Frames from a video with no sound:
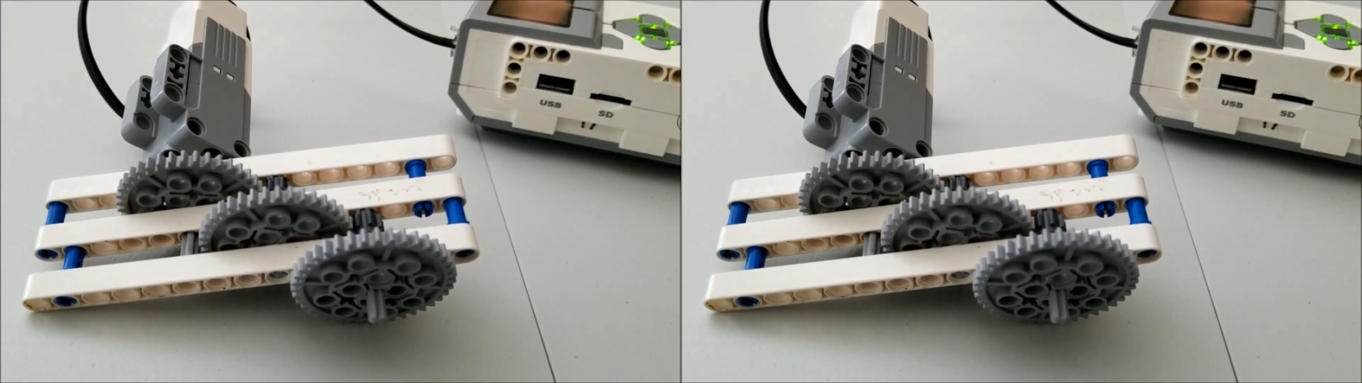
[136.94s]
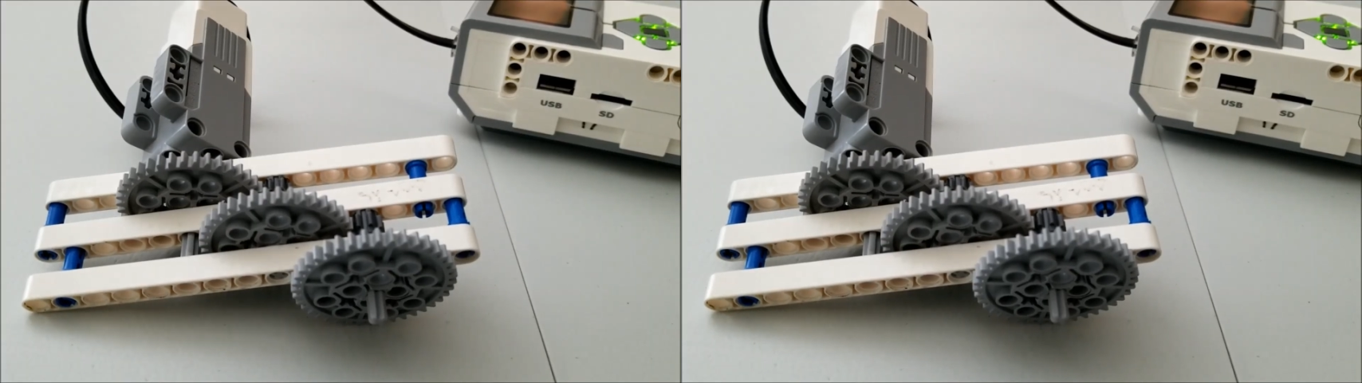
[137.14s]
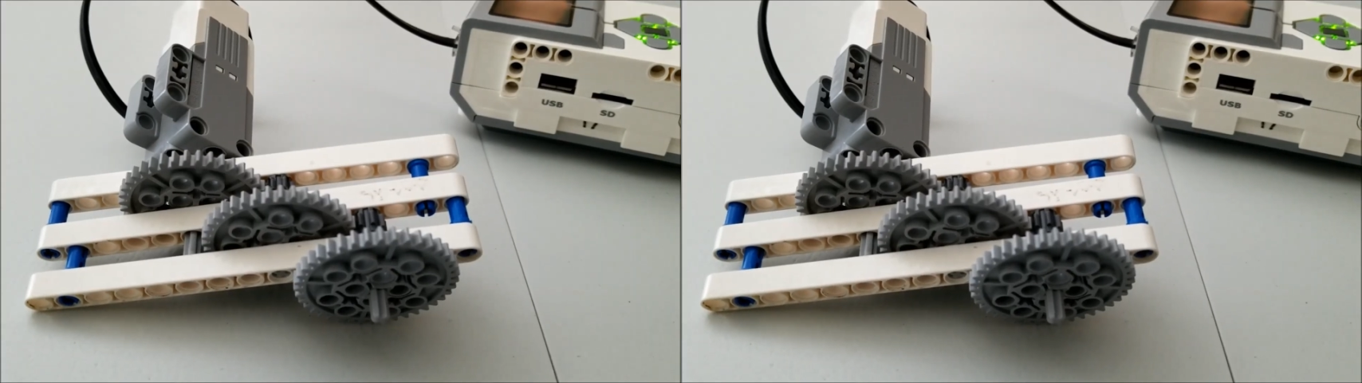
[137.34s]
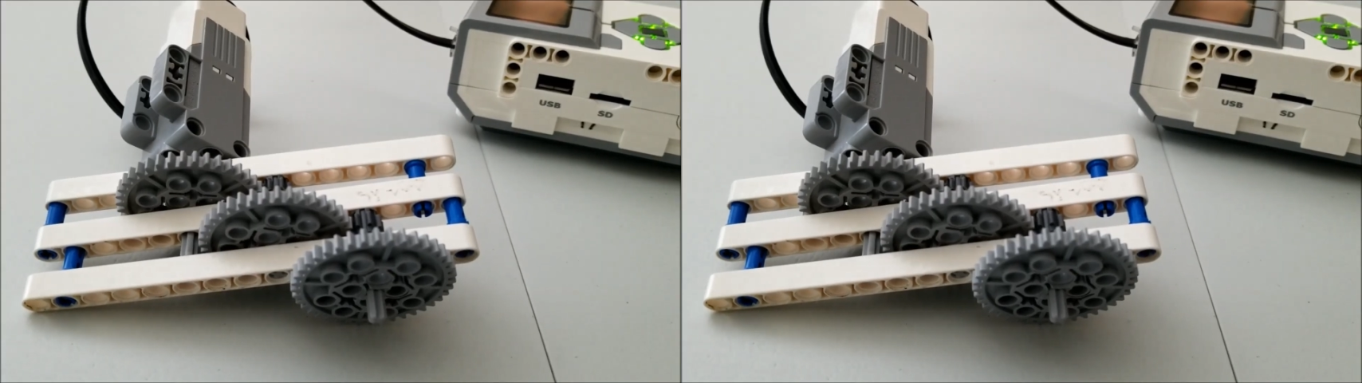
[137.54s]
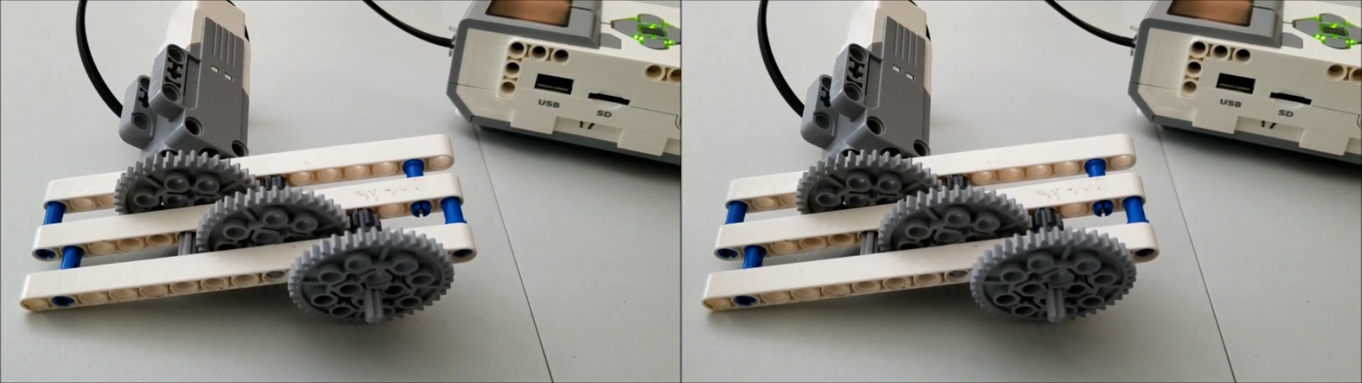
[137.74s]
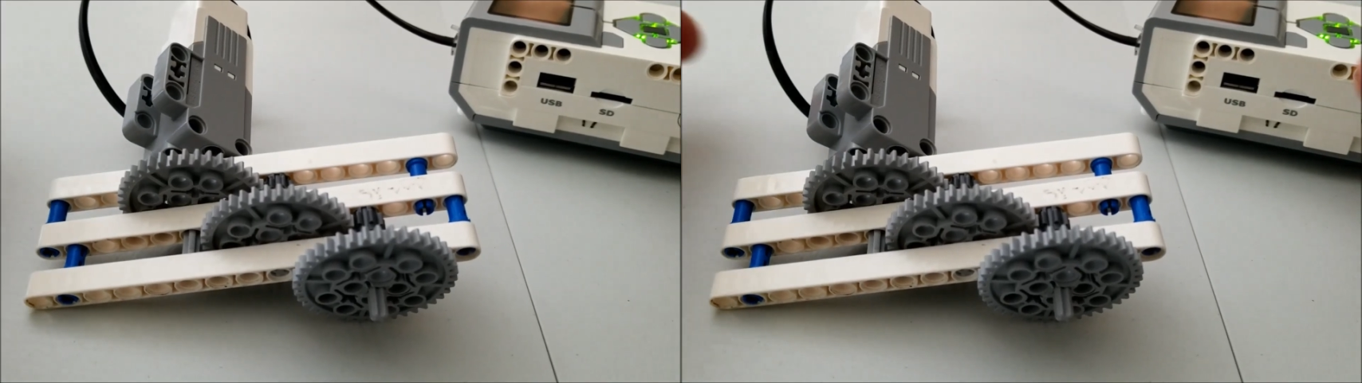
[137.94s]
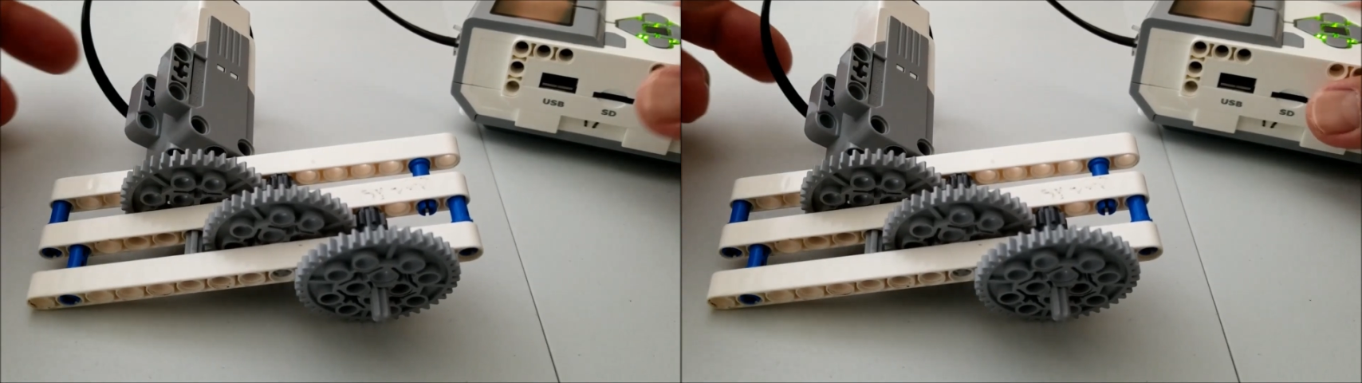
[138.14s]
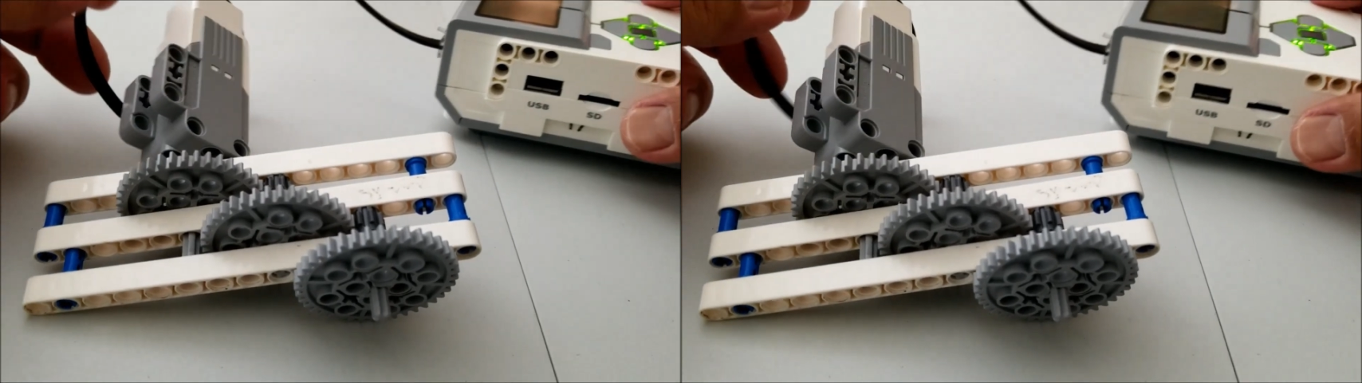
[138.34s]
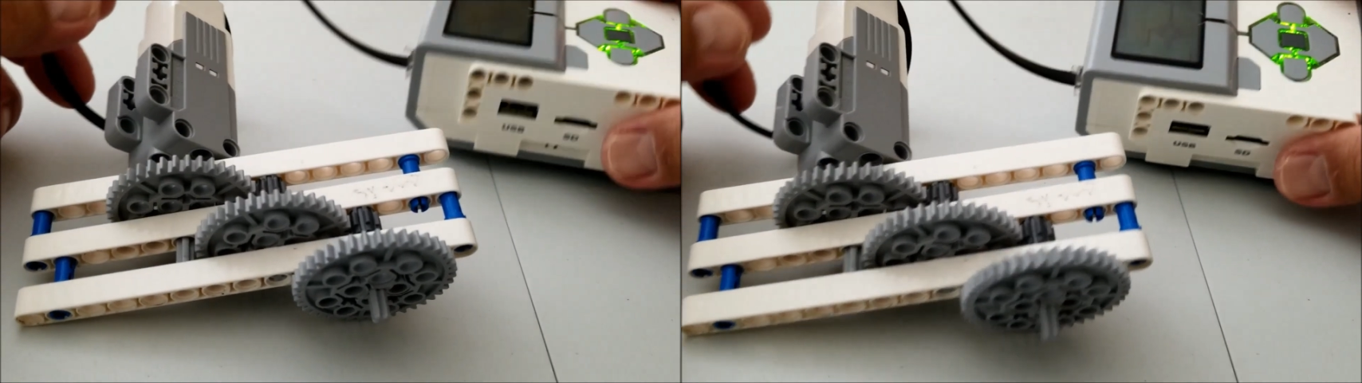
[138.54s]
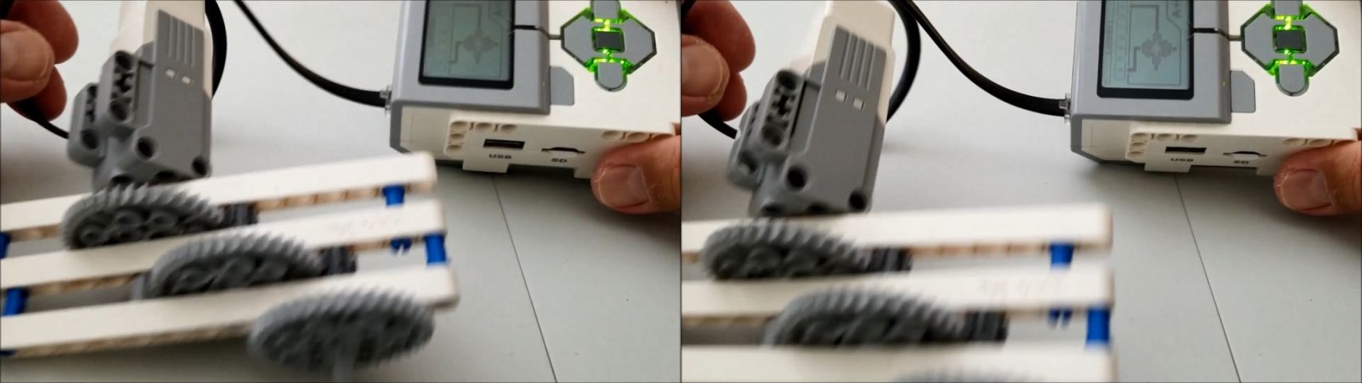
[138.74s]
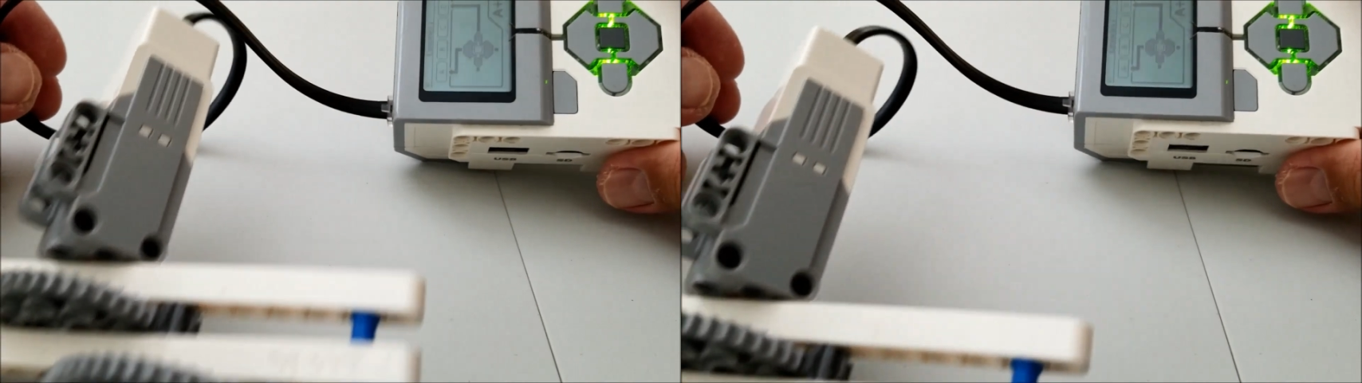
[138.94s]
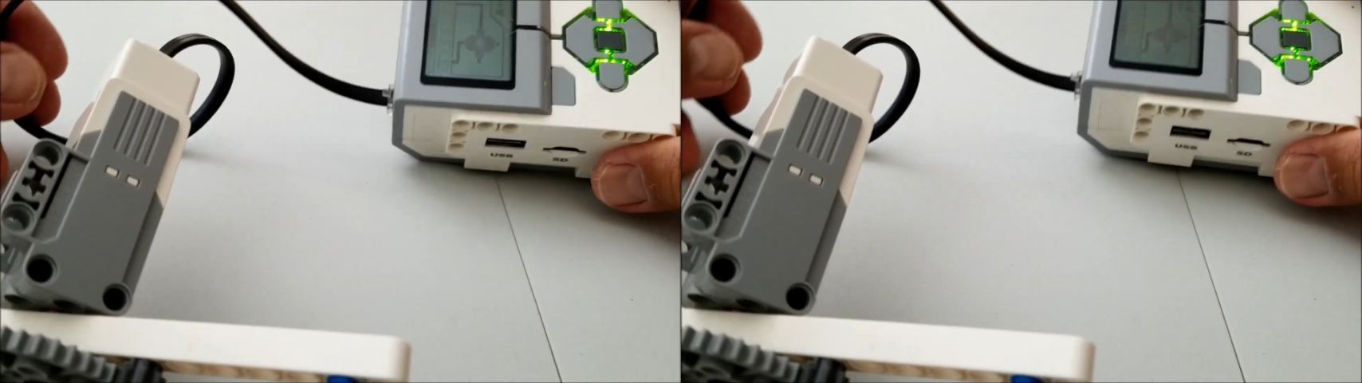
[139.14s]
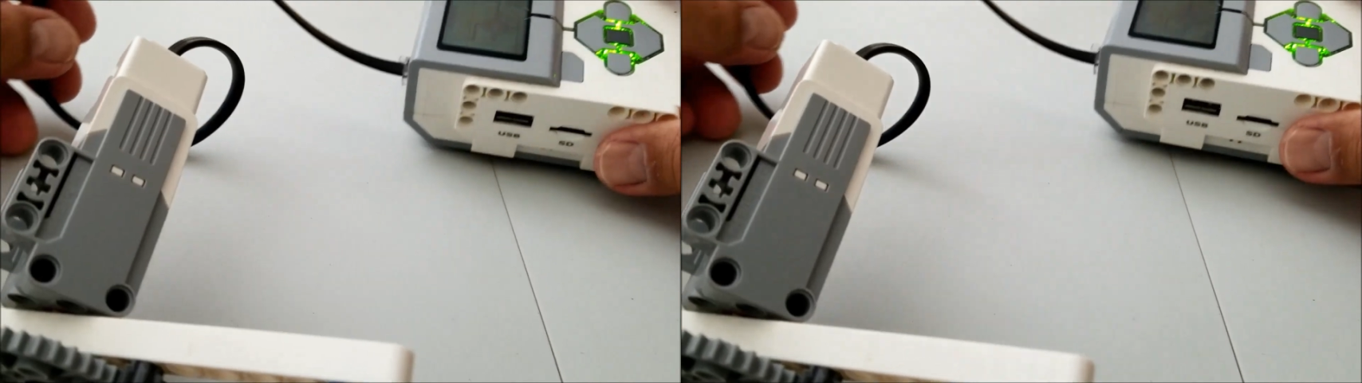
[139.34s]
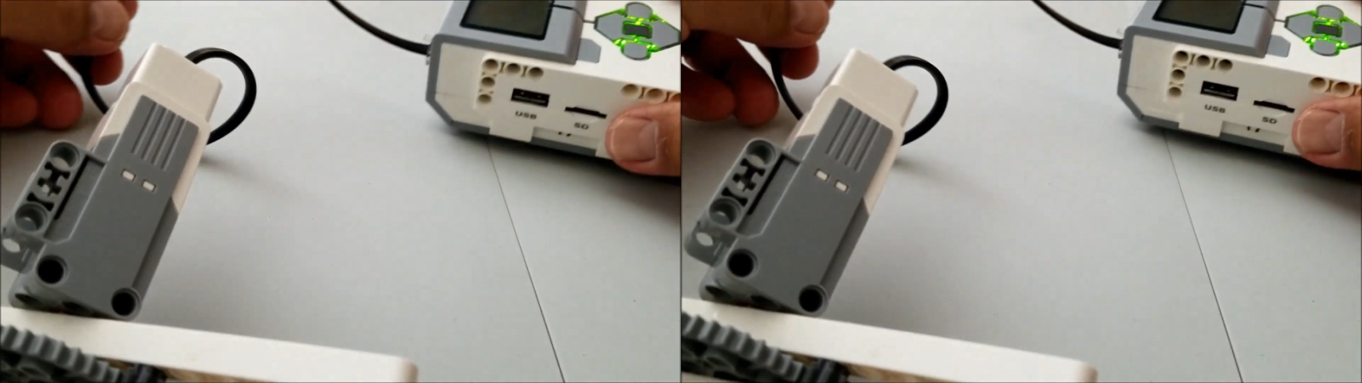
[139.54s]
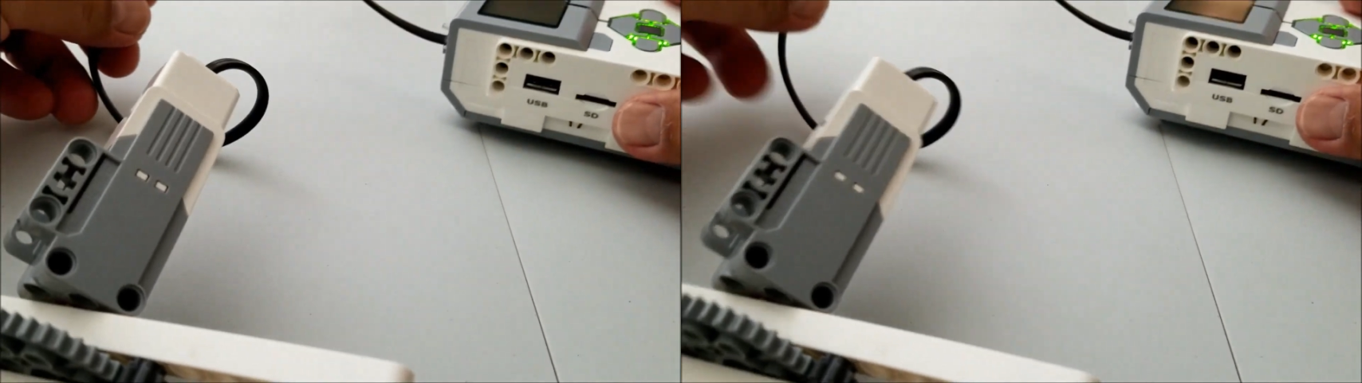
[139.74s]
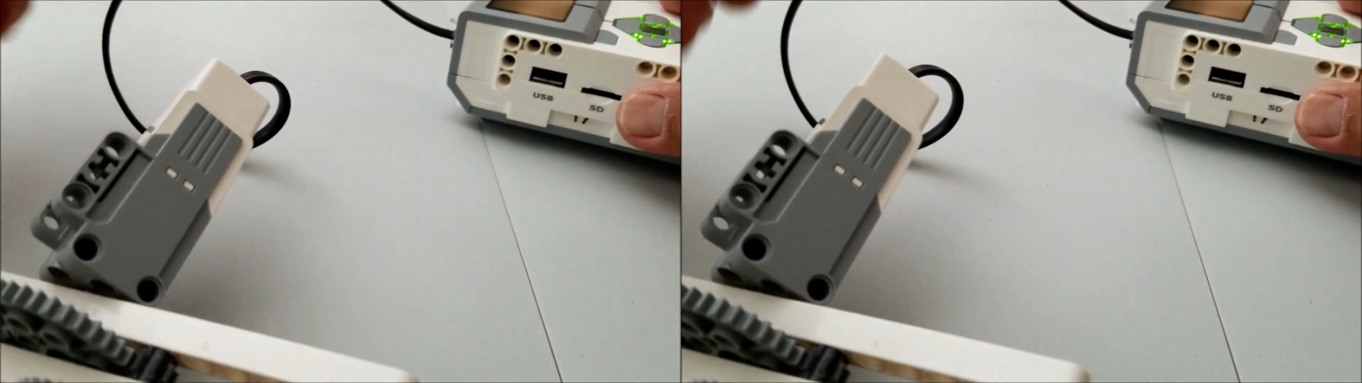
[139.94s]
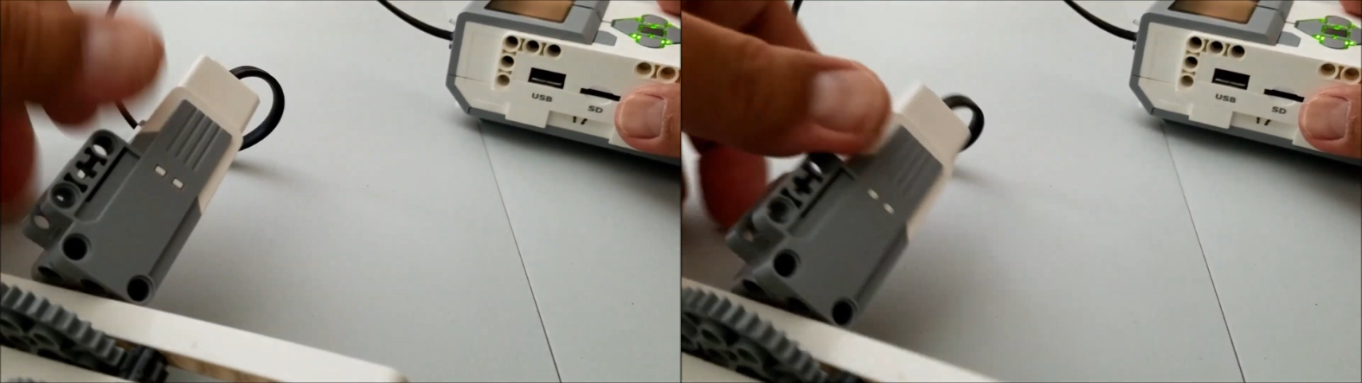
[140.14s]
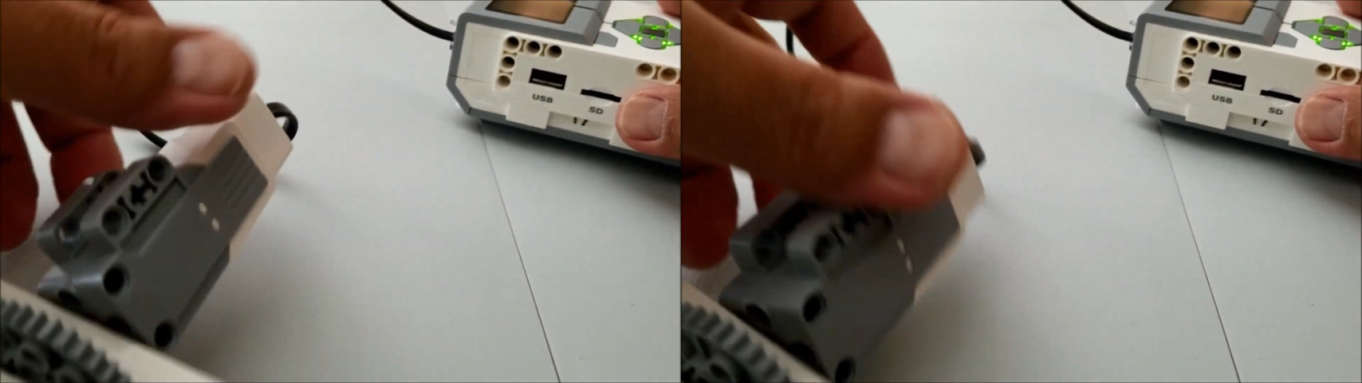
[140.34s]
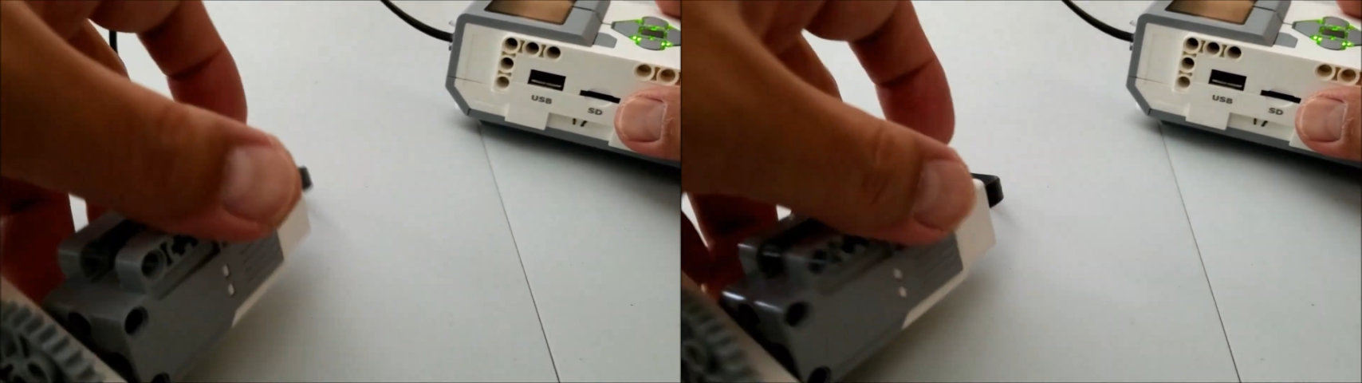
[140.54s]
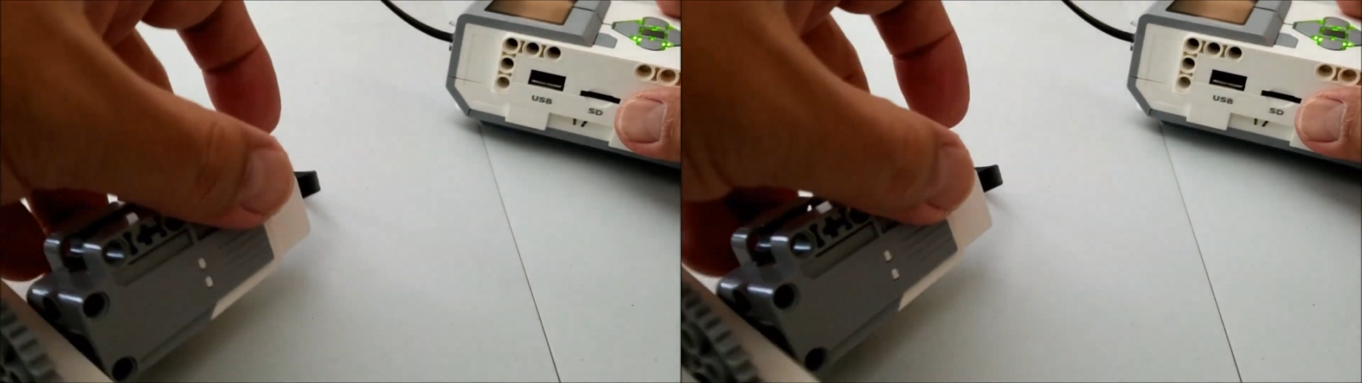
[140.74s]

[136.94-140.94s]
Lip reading: No face is visible, so there are no lips to read.